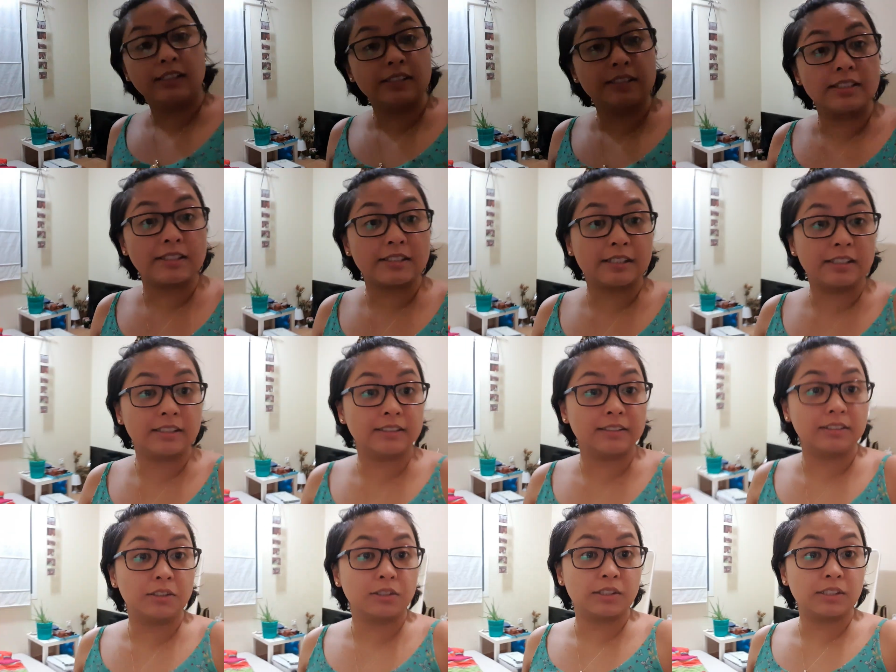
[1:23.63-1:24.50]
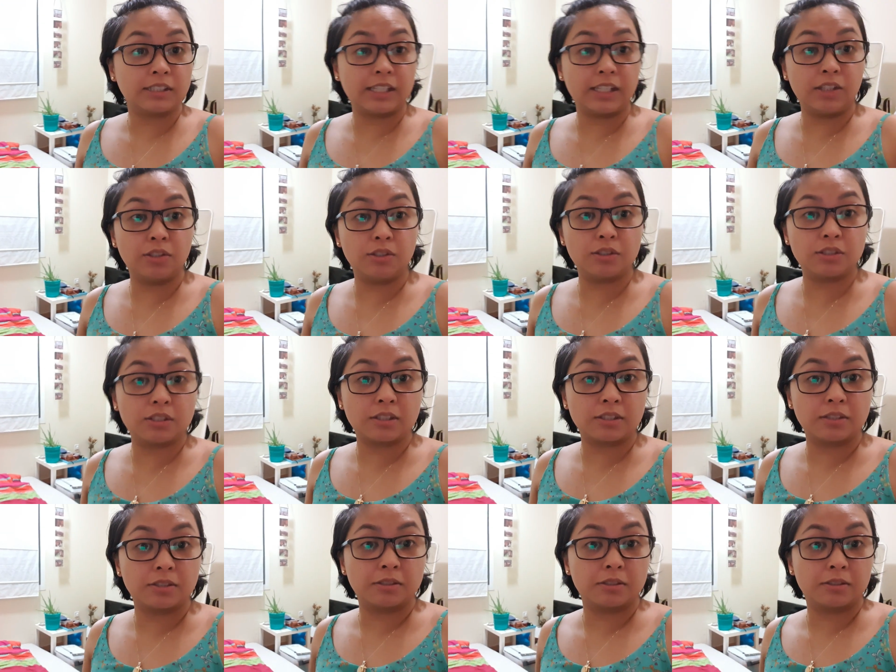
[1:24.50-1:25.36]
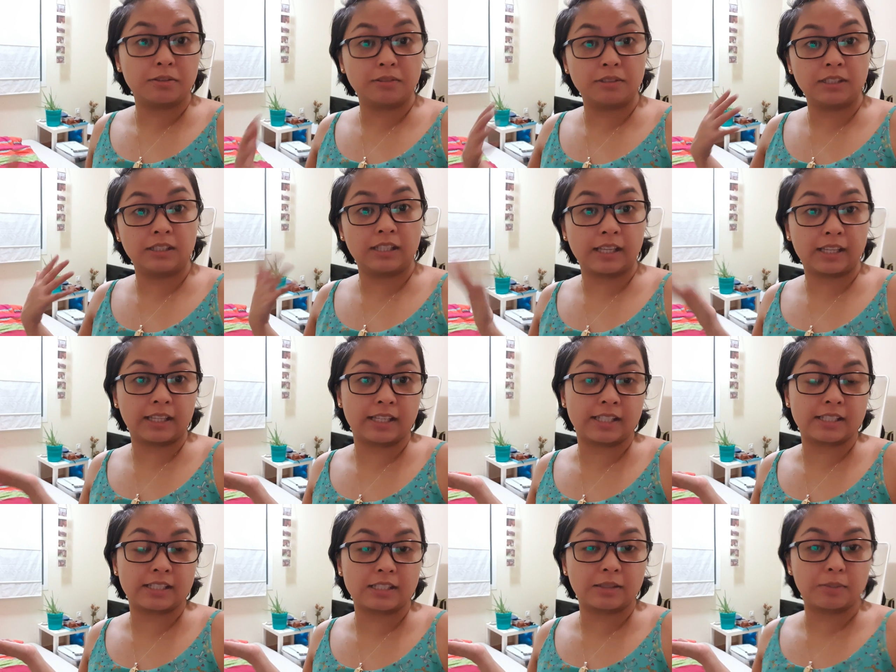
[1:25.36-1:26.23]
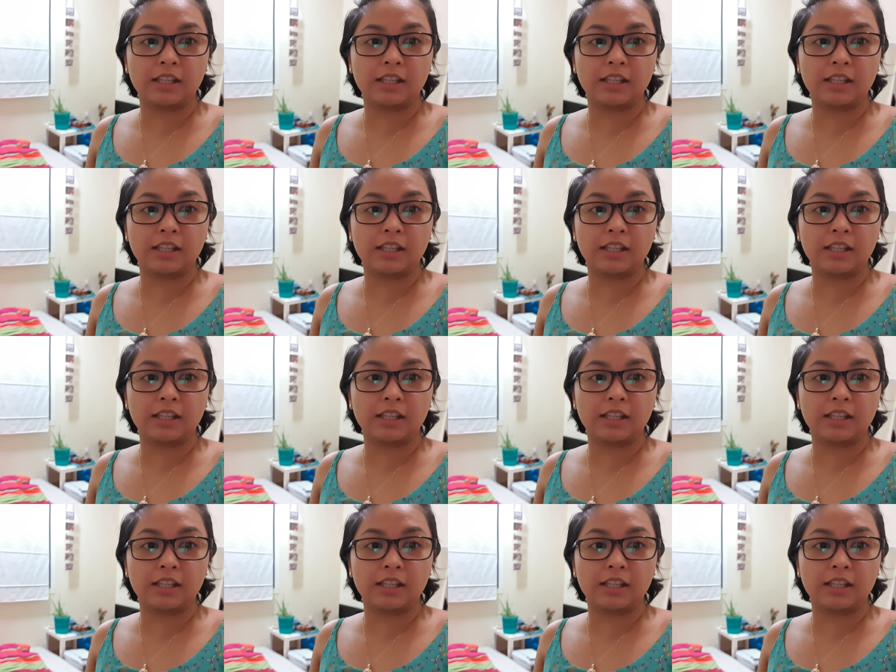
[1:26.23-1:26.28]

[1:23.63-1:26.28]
still continues with like this.